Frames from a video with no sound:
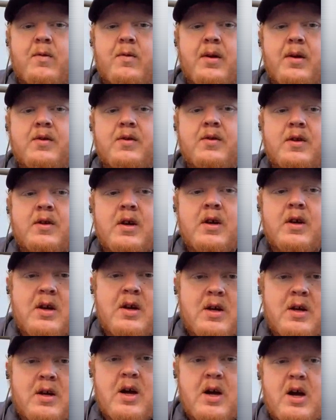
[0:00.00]
Performance,
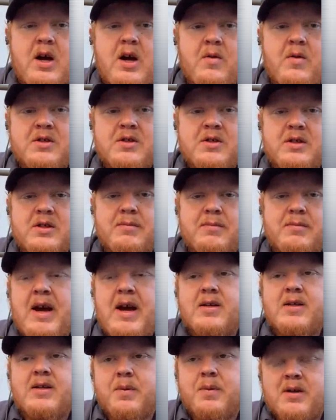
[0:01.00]
uh, which is the
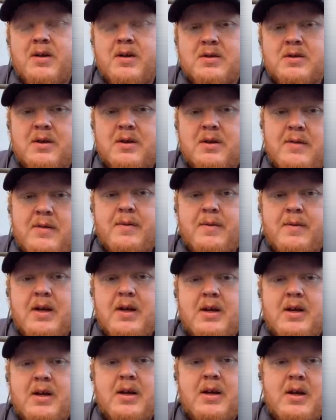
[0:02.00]
main sponsor of the
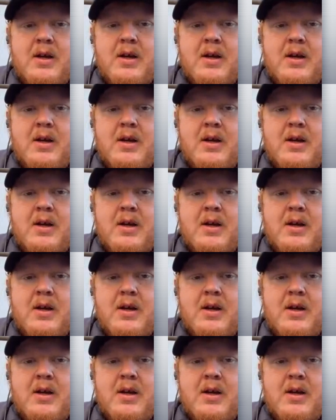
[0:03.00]
event.